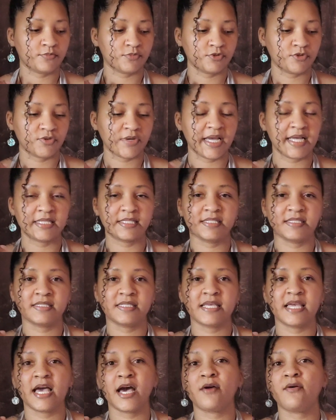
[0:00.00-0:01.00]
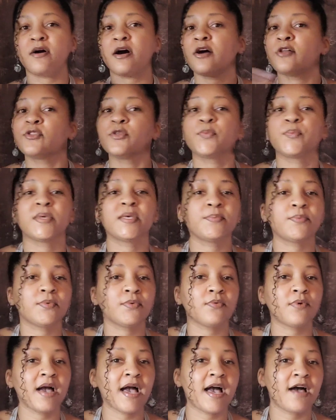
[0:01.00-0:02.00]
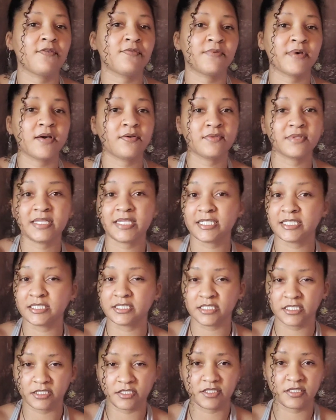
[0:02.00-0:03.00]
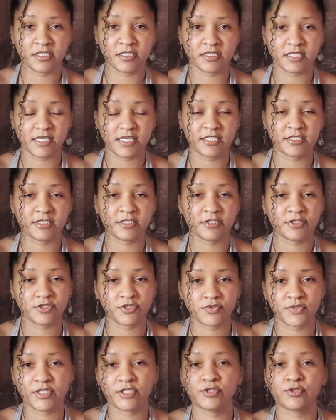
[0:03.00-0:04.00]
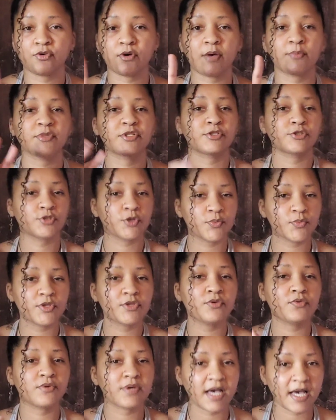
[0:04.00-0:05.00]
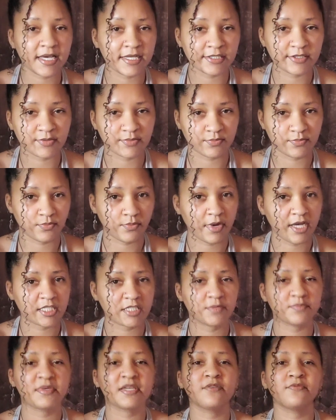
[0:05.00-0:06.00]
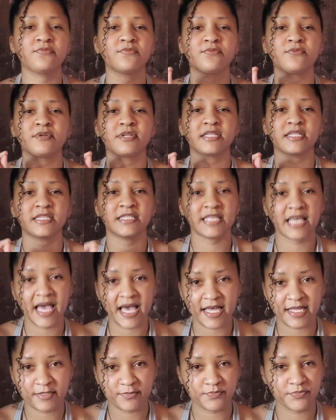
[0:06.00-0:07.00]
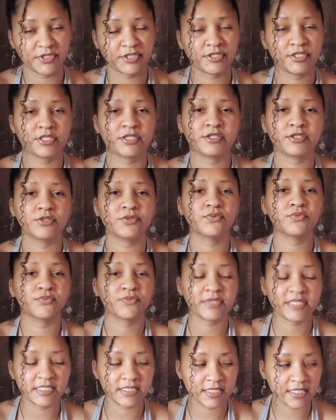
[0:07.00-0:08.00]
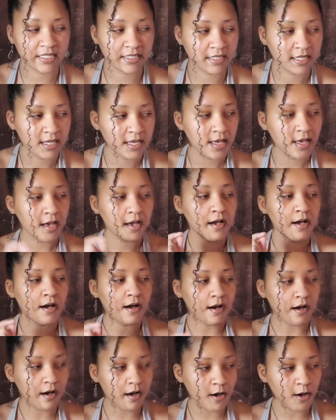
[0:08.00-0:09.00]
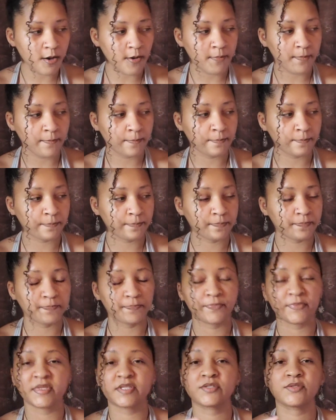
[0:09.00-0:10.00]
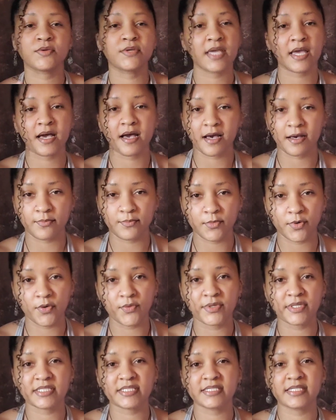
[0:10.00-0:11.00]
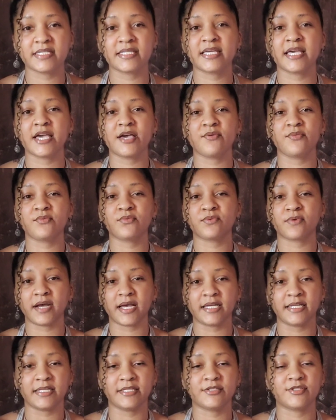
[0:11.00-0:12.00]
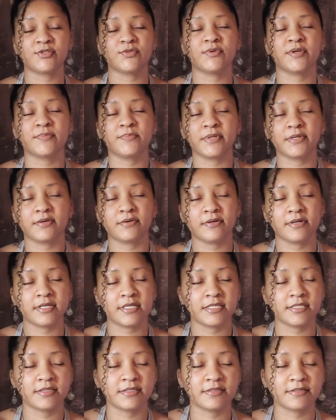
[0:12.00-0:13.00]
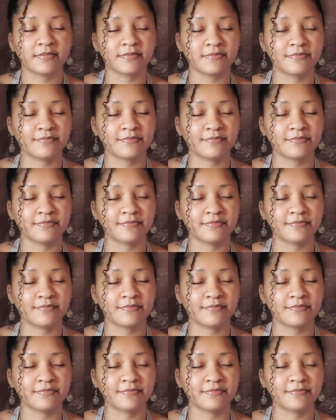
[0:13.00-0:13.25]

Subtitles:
trying to see how other people have found their indigenous ancestry. So I'm assuming you guys watch me for that particular reason. So yeah, I'm going to get right into it because